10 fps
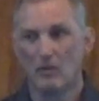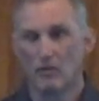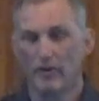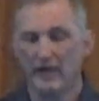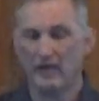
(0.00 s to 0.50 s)

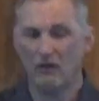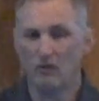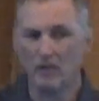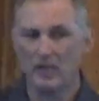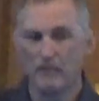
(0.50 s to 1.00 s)
We were not
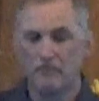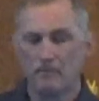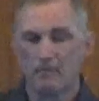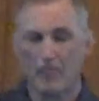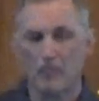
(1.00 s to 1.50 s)
only
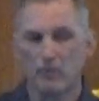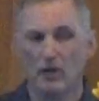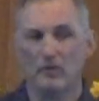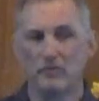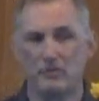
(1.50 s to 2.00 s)

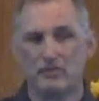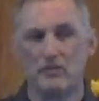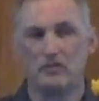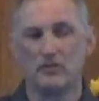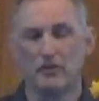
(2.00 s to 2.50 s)
brothers and
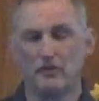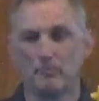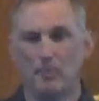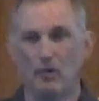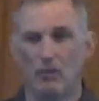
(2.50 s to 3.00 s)

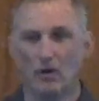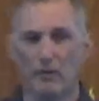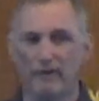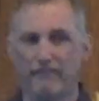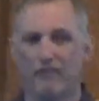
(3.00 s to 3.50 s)
sisters, but
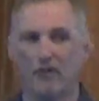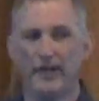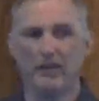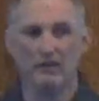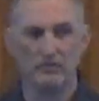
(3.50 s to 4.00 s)
where we're
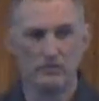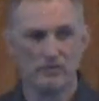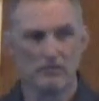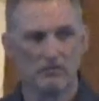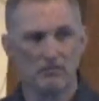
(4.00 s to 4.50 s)

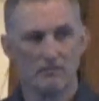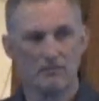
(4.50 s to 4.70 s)
friends.